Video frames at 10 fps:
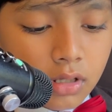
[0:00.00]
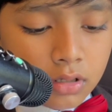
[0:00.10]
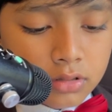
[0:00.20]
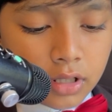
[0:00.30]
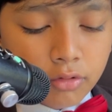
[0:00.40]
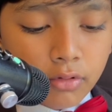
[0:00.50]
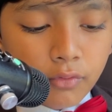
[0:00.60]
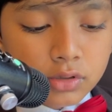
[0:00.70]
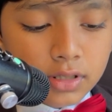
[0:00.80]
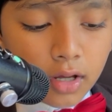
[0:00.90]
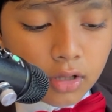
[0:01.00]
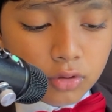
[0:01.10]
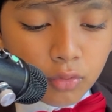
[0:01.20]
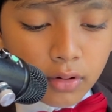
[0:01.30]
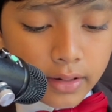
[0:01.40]
The university
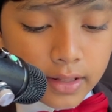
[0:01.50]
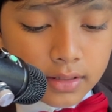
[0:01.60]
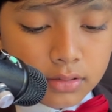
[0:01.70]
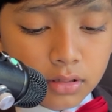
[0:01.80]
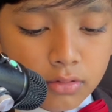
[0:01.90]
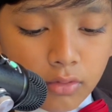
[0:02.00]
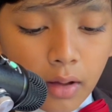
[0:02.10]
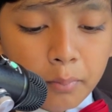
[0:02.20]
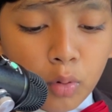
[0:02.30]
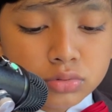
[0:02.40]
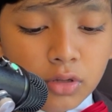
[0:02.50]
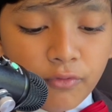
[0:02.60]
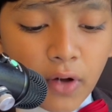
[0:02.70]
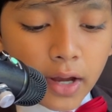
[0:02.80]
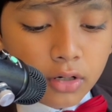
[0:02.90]
authorities imposed a
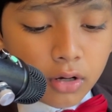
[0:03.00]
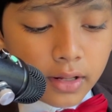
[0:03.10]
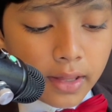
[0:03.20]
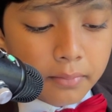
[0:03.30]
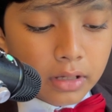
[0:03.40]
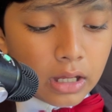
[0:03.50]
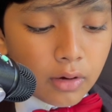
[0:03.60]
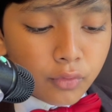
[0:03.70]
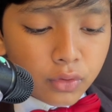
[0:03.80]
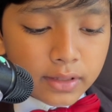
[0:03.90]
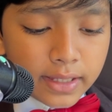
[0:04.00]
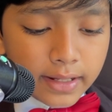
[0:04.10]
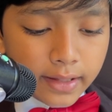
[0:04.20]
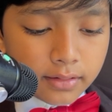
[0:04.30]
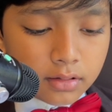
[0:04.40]
fine on him for
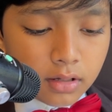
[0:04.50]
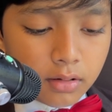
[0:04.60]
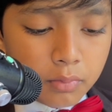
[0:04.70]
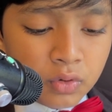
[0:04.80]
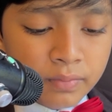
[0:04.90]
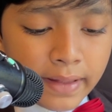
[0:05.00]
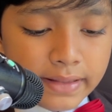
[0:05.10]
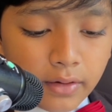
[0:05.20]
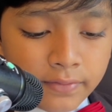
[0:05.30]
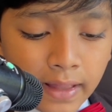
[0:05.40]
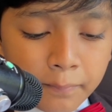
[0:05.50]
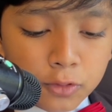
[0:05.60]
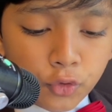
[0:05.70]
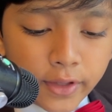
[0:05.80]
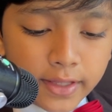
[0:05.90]
leading the movement of the
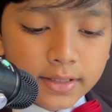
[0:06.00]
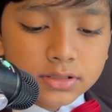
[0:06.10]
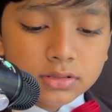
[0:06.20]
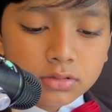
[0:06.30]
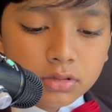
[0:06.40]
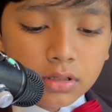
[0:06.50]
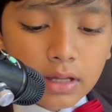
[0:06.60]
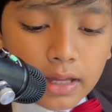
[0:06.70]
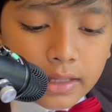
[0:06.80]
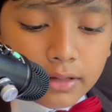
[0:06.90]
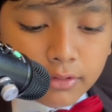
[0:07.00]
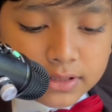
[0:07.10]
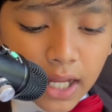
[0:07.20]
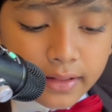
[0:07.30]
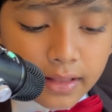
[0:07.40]
employees. He
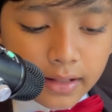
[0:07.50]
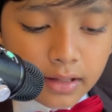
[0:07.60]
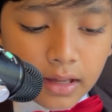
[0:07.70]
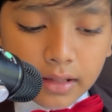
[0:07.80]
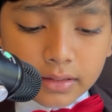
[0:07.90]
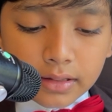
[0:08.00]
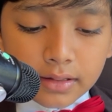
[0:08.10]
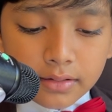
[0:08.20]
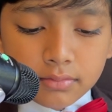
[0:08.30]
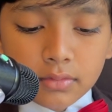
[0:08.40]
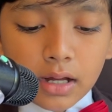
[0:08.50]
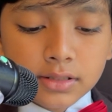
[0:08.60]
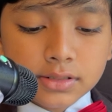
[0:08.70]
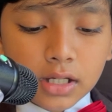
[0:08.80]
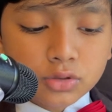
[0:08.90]
rejected the
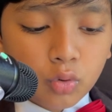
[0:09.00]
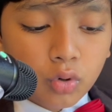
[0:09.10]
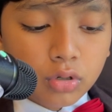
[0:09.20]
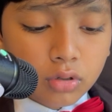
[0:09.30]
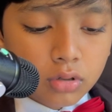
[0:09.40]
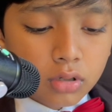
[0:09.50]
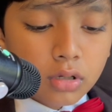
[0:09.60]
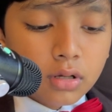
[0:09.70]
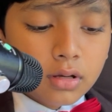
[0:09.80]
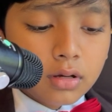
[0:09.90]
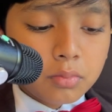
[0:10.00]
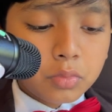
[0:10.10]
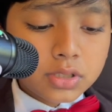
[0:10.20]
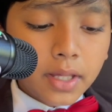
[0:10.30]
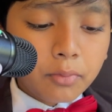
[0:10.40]
unjust order.
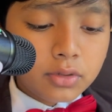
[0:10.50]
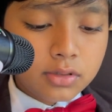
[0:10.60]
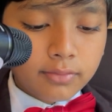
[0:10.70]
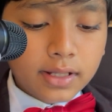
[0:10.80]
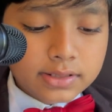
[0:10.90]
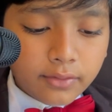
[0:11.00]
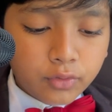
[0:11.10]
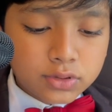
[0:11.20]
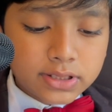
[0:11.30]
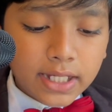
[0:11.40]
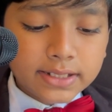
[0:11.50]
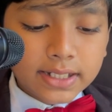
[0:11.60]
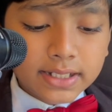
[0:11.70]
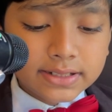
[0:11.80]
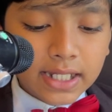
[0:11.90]
Mujib was arrested for
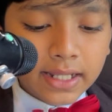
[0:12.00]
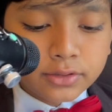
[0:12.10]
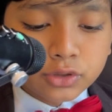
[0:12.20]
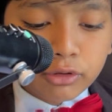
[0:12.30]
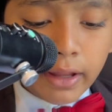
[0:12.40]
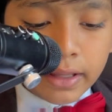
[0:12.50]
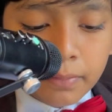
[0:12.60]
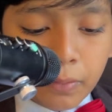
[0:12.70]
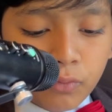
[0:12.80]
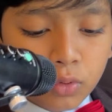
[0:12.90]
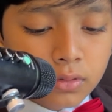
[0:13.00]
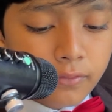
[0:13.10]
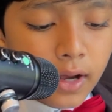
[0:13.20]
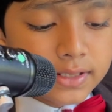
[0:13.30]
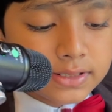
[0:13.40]
staging a sit-in strike before the
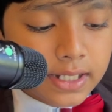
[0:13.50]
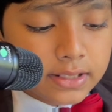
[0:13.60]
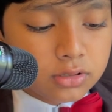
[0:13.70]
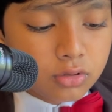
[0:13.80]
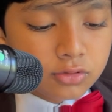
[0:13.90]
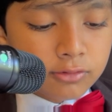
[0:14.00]
Vice Chancellor's